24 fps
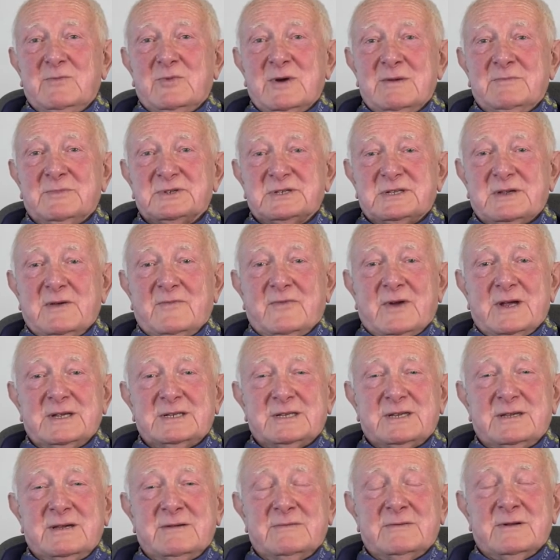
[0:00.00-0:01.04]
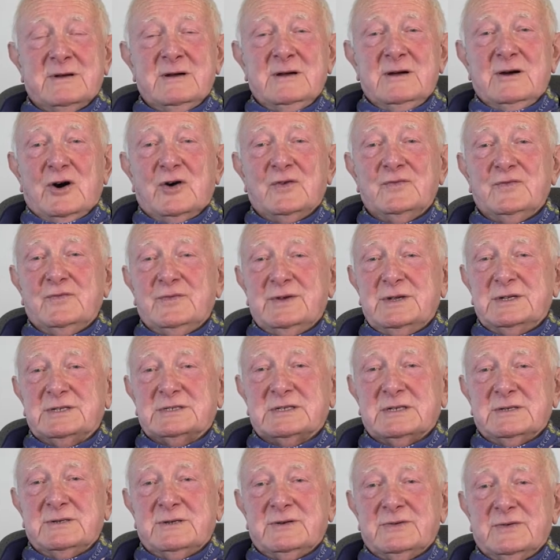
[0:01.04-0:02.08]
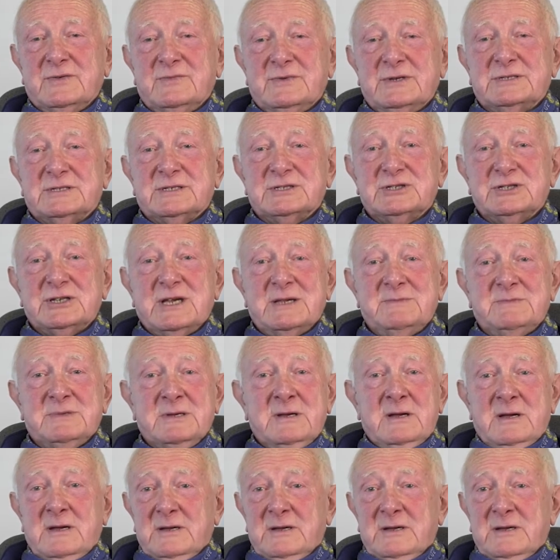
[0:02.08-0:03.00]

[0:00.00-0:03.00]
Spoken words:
we must have rescued, hundreds and hundreds of sheep.